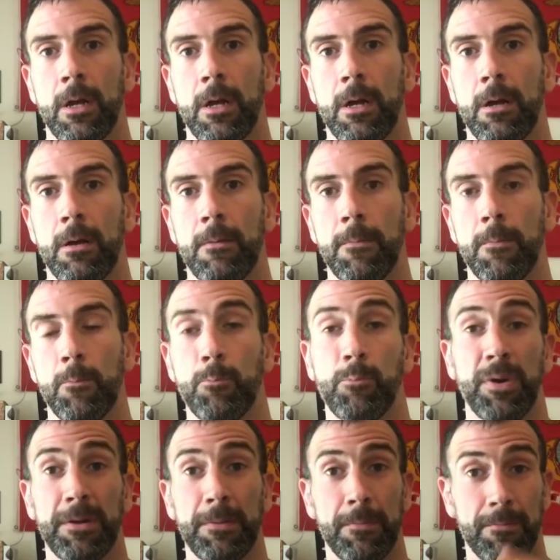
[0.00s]
Um,
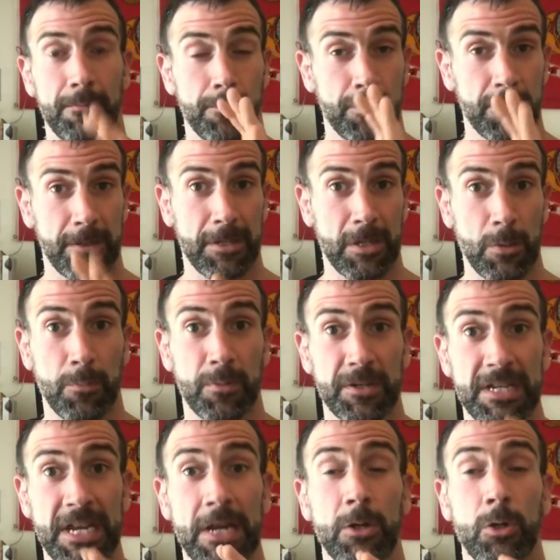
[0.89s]
but you
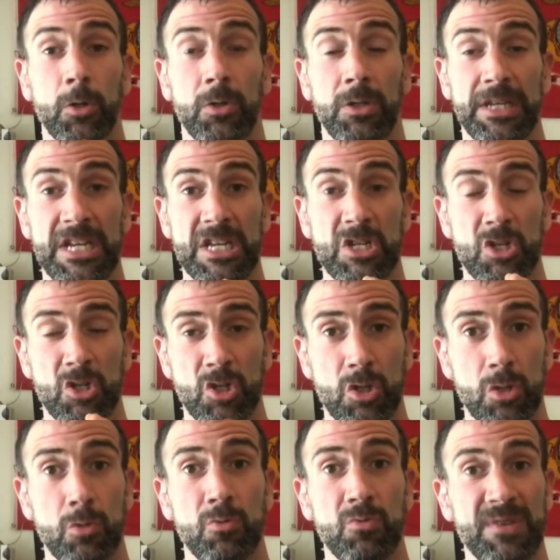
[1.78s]
particularly
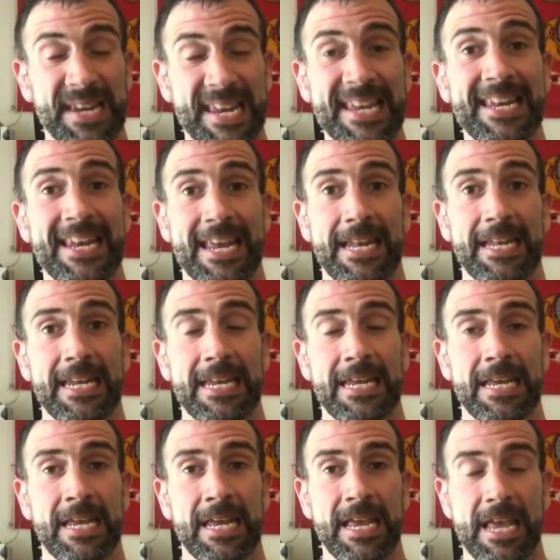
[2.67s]
do need it
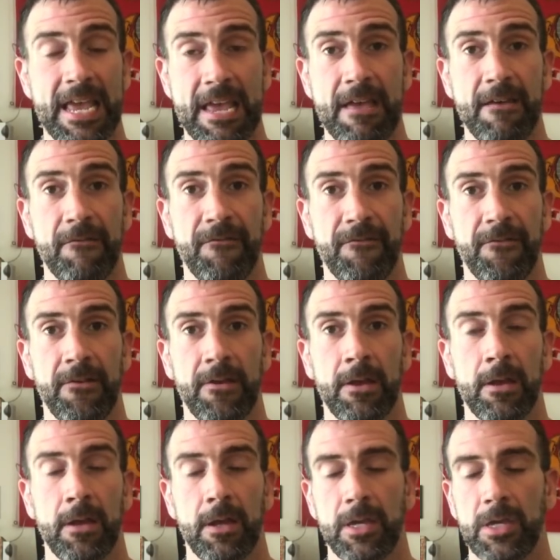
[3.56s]
if
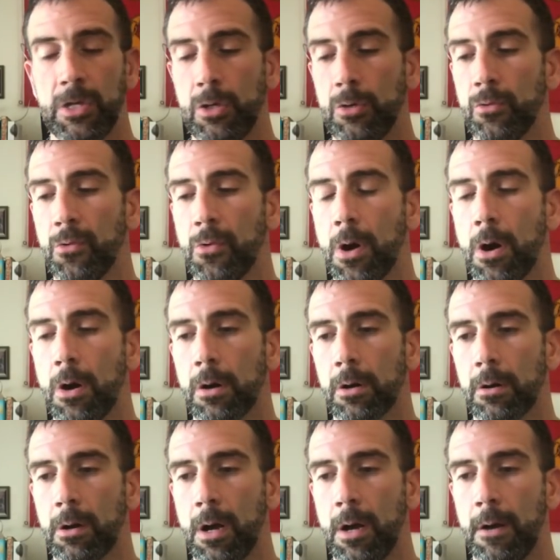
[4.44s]
you
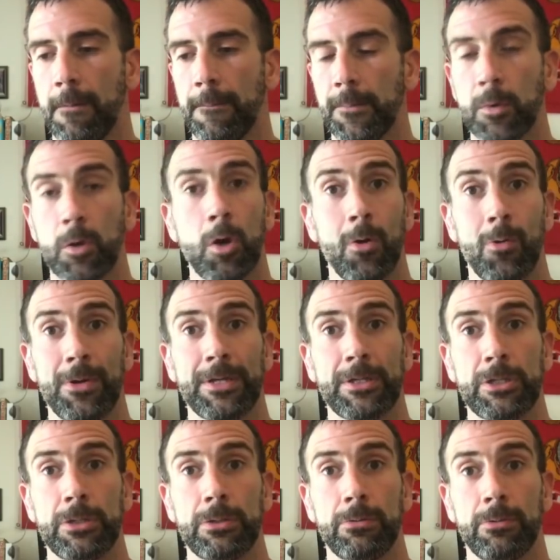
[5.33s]
are um,
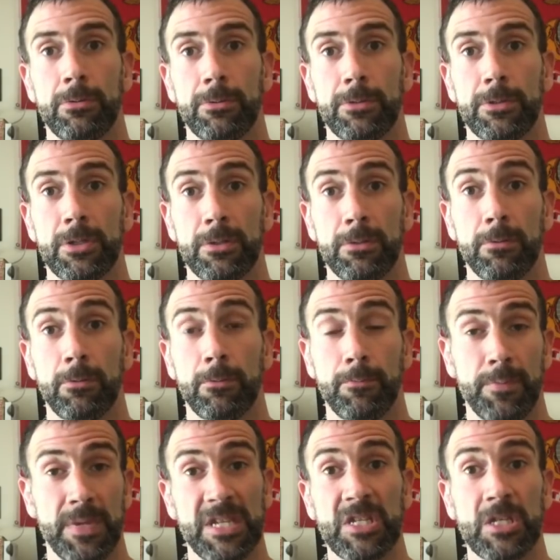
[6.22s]
going to, to
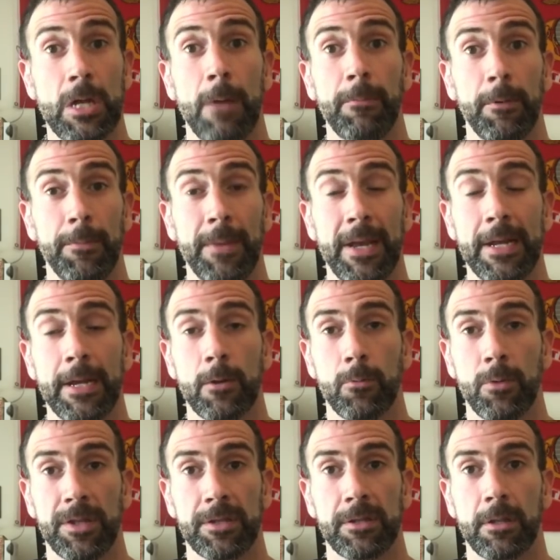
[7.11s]
be supplementing
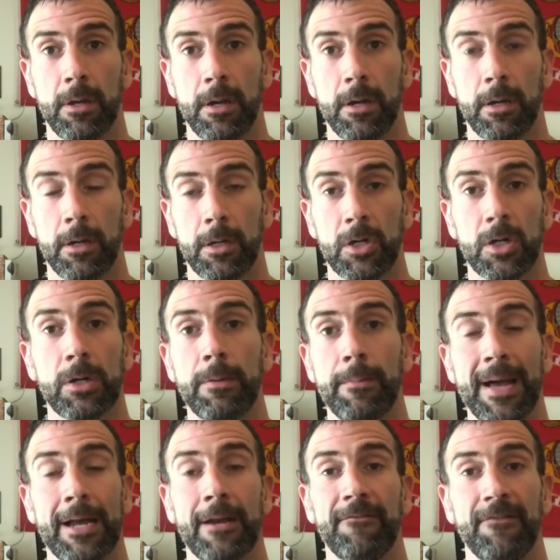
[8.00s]
with a good
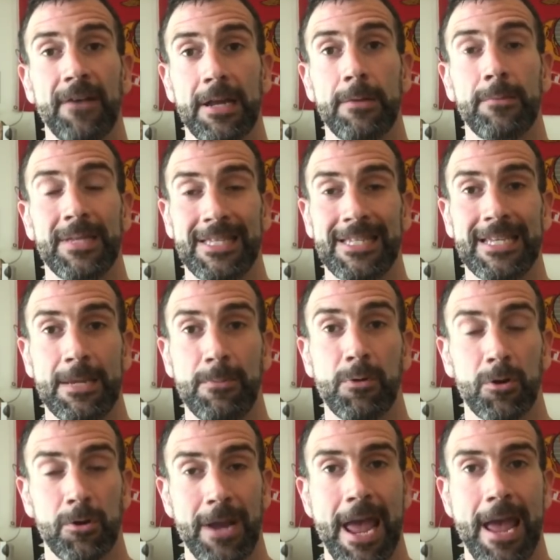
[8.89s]
amount of vitamin D
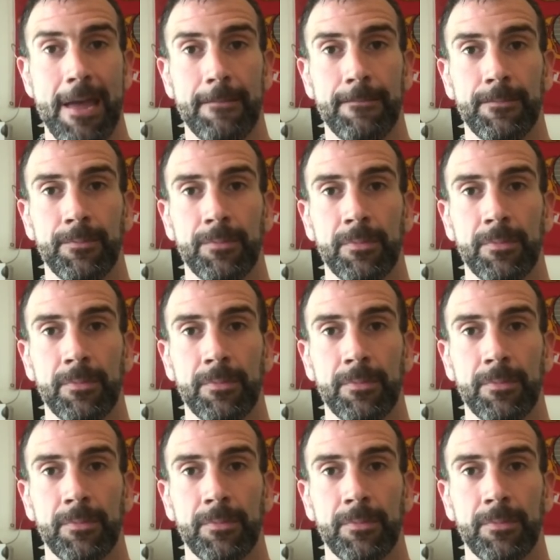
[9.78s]
per day.